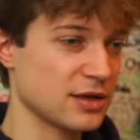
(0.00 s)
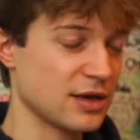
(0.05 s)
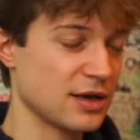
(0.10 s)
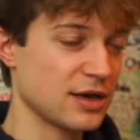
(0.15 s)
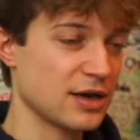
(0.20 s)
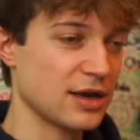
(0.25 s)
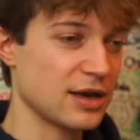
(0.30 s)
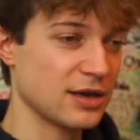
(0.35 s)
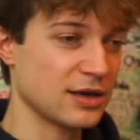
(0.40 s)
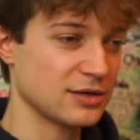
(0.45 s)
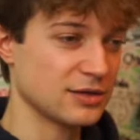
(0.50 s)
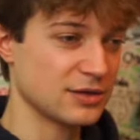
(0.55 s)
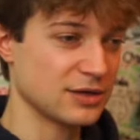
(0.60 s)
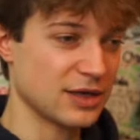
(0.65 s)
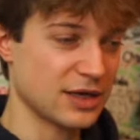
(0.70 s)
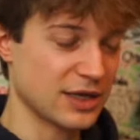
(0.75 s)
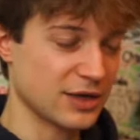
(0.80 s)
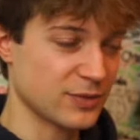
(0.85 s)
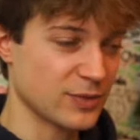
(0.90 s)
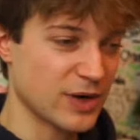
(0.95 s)

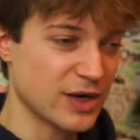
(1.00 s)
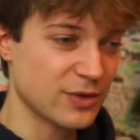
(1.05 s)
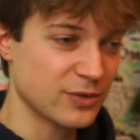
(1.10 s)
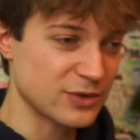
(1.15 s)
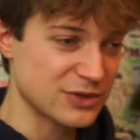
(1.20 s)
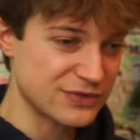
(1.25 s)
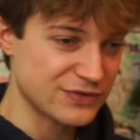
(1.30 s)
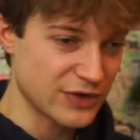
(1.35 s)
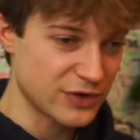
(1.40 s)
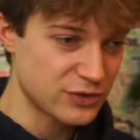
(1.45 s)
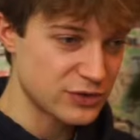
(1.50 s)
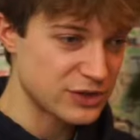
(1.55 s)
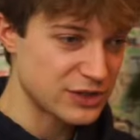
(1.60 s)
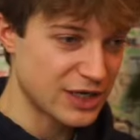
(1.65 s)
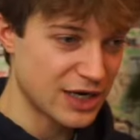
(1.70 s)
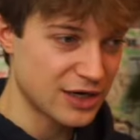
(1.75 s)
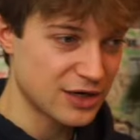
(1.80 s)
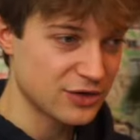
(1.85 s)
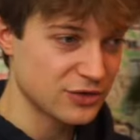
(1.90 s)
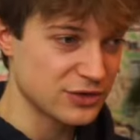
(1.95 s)
like when I was very
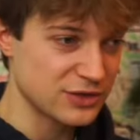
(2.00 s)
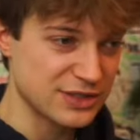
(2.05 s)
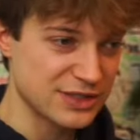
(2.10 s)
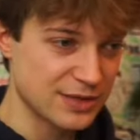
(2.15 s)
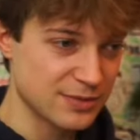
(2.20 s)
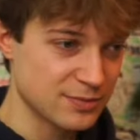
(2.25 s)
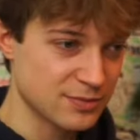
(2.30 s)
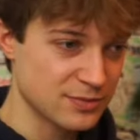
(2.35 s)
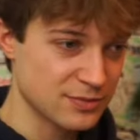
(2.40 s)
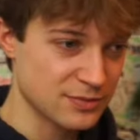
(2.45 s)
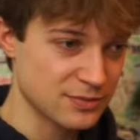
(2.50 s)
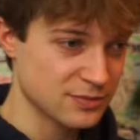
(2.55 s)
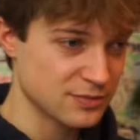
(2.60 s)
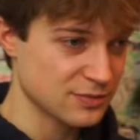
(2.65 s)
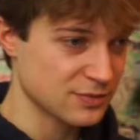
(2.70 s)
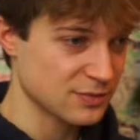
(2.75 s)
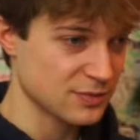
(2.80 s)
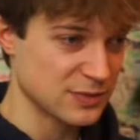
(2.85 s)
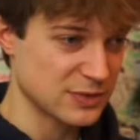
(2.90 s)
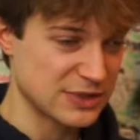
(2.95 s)
young or
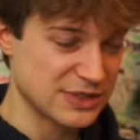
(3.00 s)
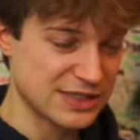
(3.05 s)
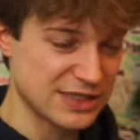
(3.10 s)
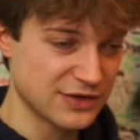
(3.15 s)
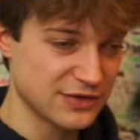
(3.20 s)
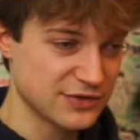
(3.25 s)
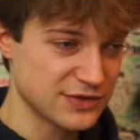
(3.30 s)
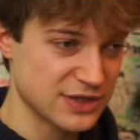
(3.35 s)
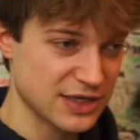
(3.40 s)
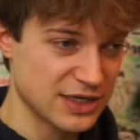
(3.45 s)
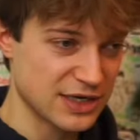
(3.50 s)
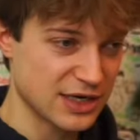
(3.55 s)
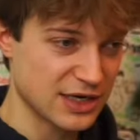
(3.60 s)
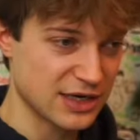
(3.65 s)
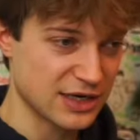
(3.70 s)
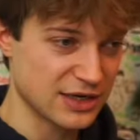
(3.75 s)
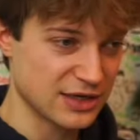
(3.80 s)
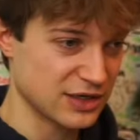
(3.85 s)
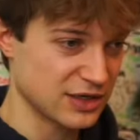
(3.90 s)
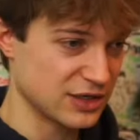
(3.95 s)
some stuff that